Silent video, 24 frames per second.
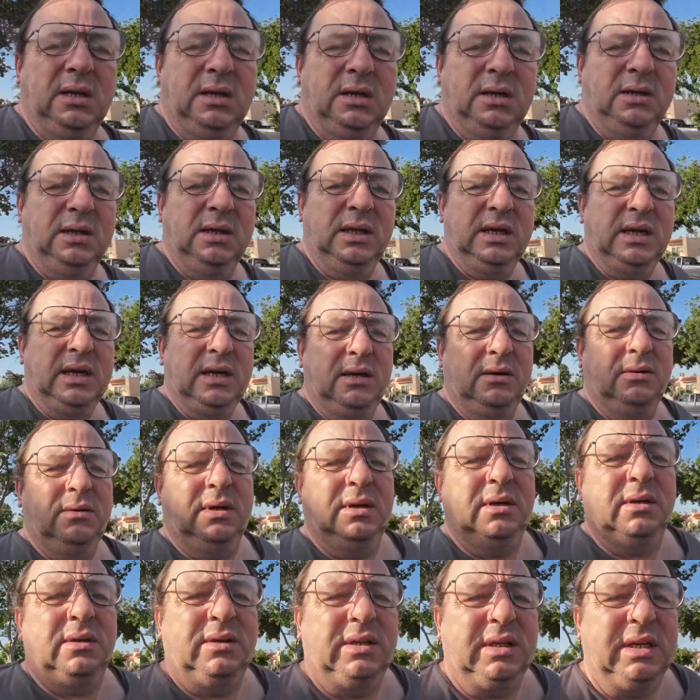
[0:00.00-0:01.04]

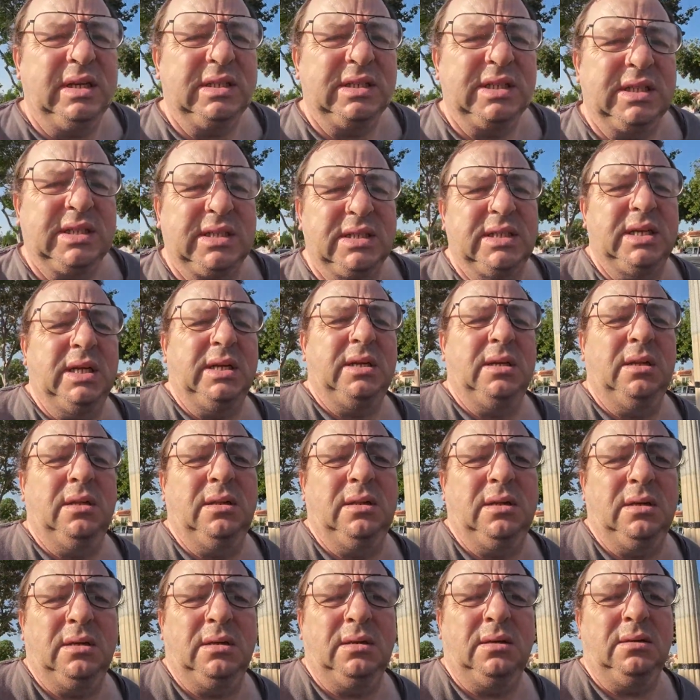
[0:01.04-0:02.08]
Now there is a setting
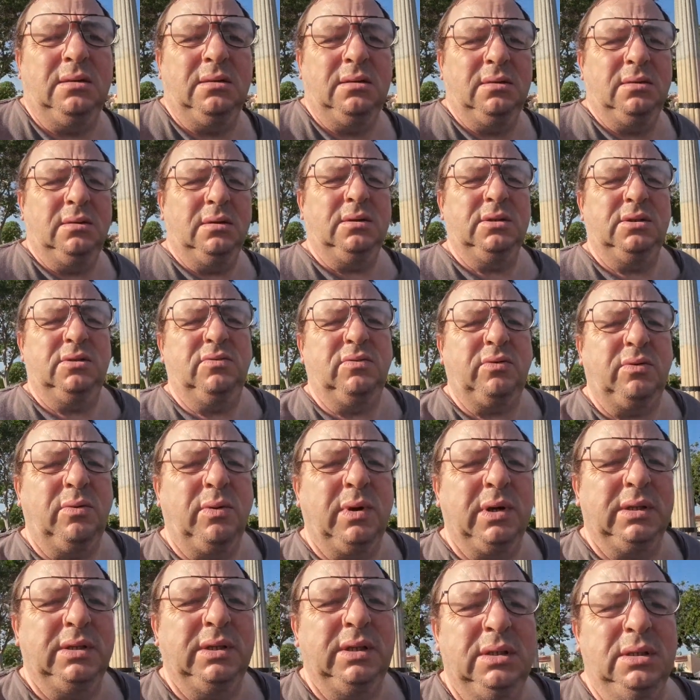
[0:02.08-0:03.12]
there. It's
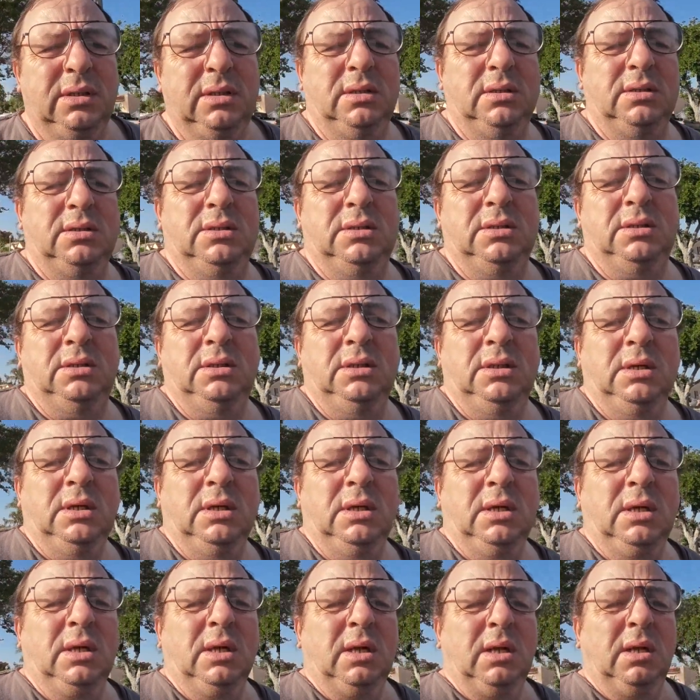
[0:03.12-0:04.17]
quite interesting.
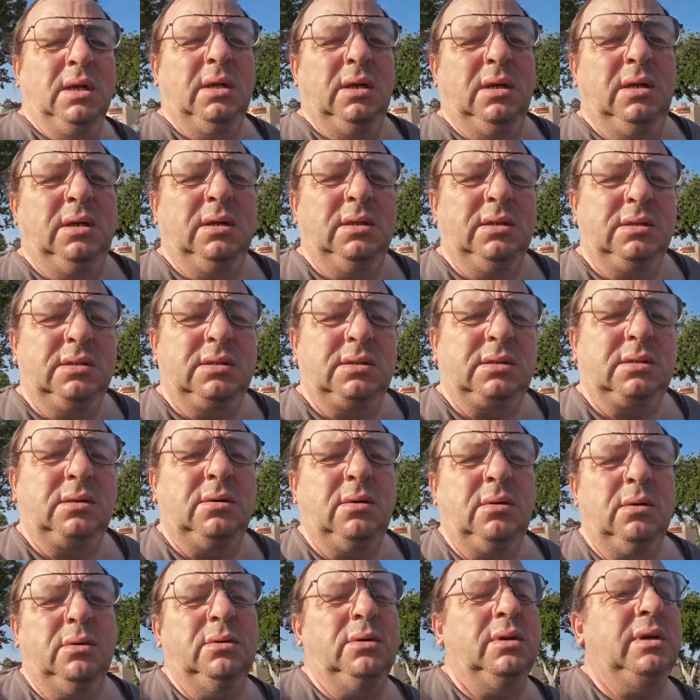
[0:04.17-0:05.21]
It's
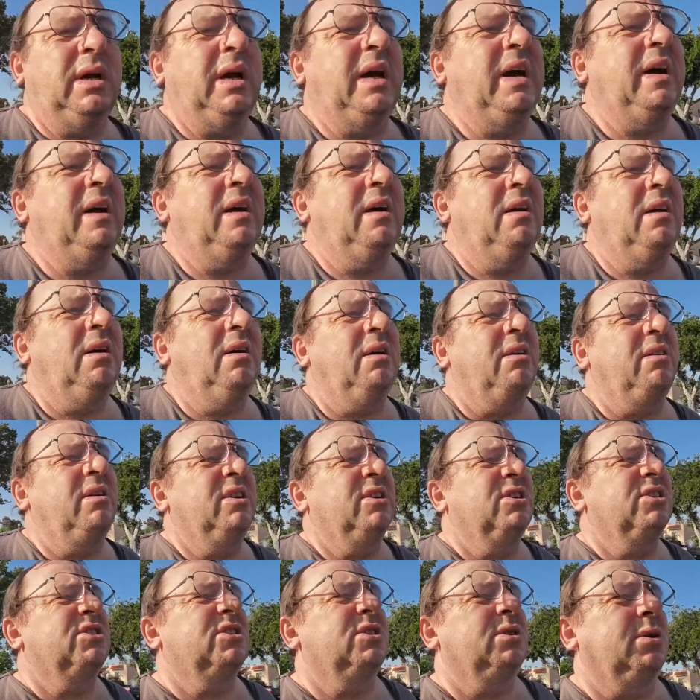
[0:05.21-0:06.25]
called
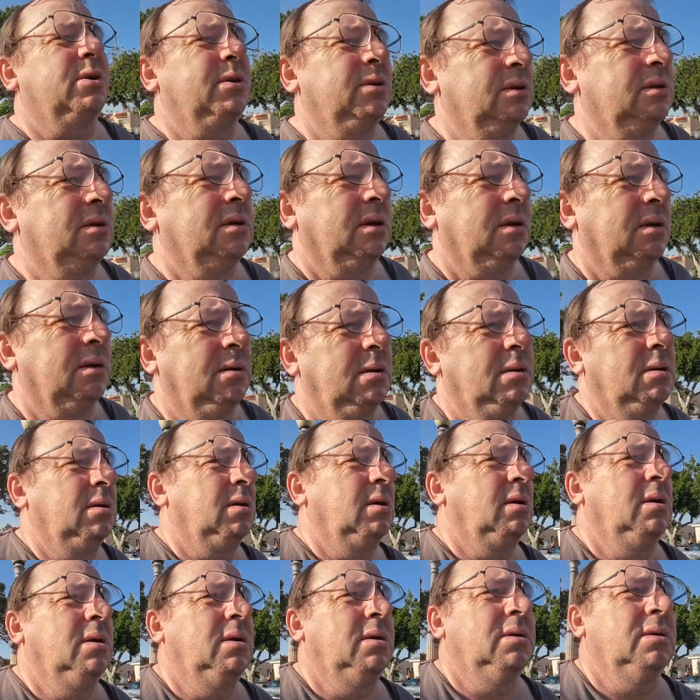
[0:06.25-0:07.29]
horizontal
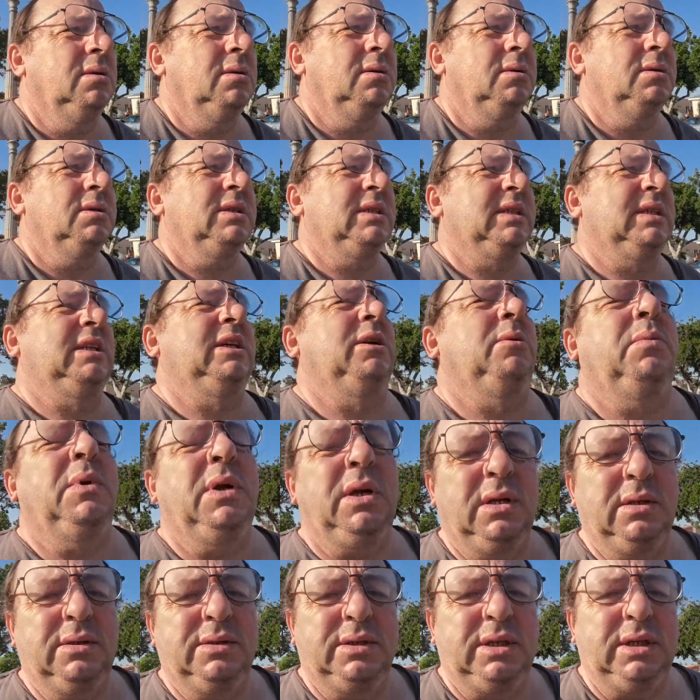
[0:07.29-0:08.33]

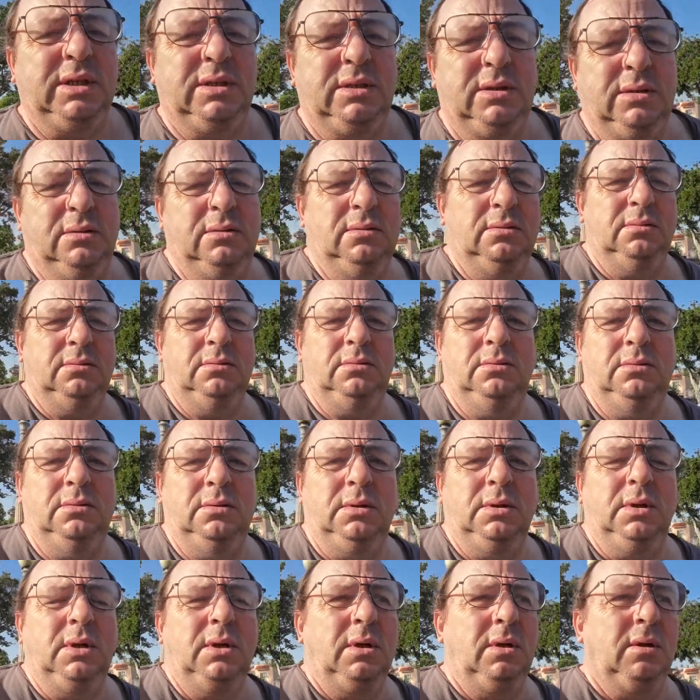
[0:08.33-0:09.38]
stabilization,
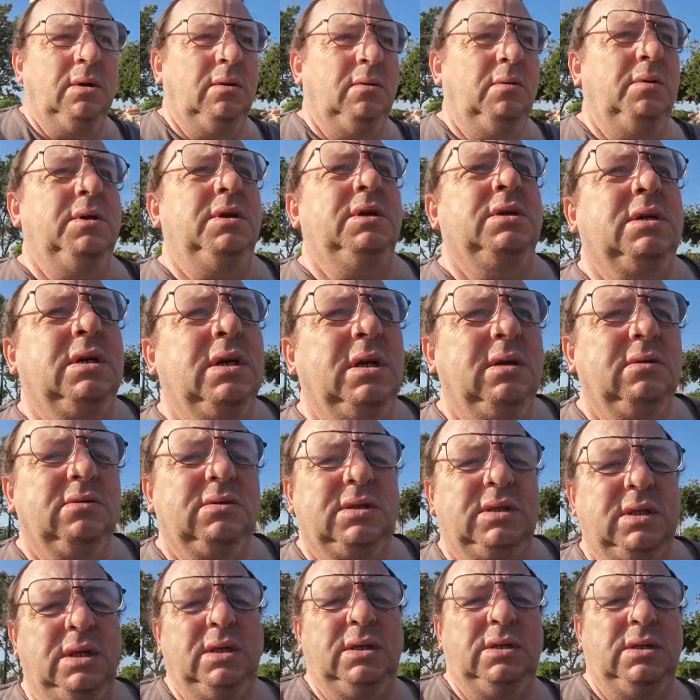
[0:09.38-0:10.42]
which is kind of
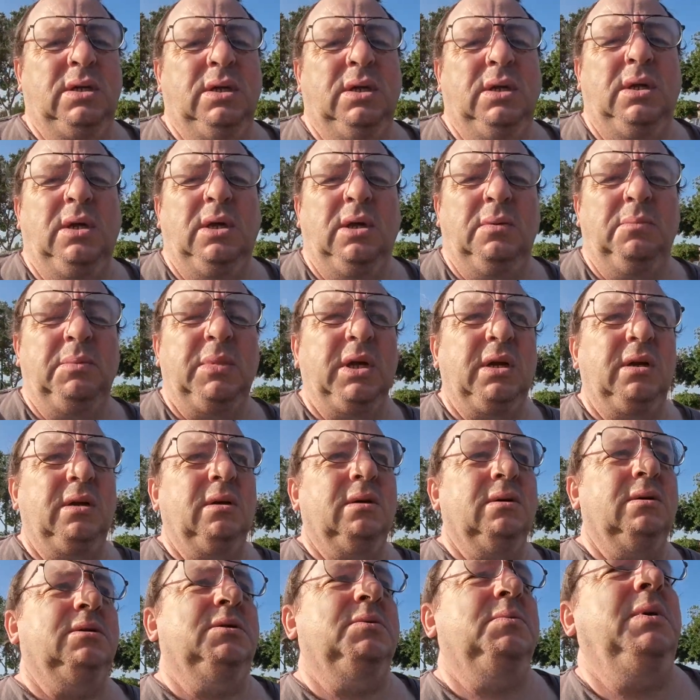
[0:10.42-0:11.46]
strange
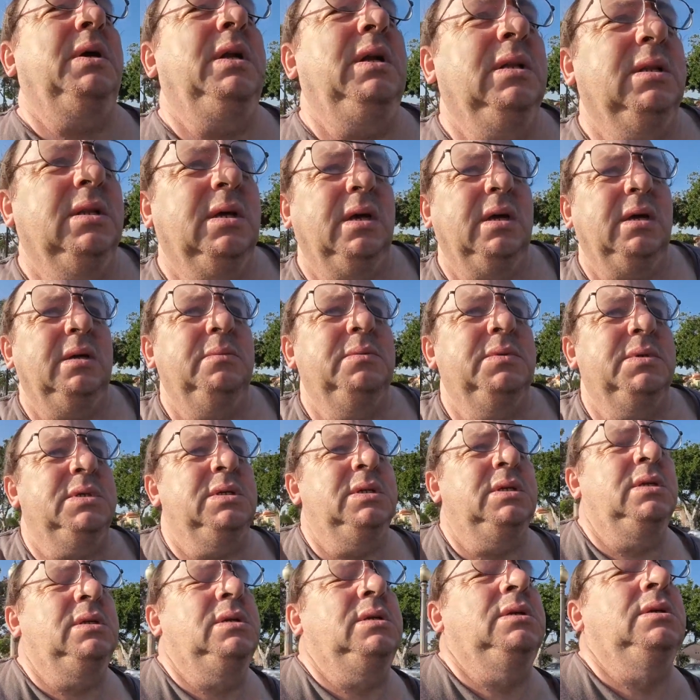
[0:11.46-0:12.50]
because many times
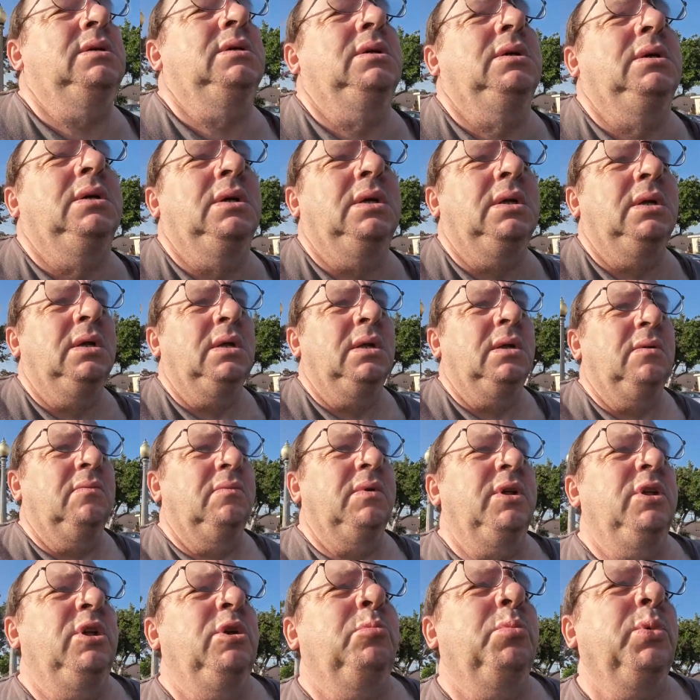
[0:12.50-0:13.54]

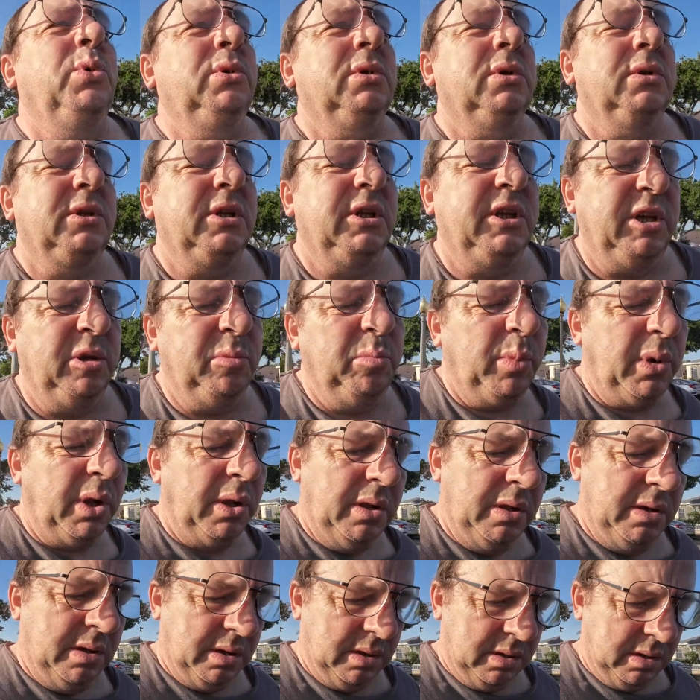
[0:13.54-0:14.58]
when you put on gimbal,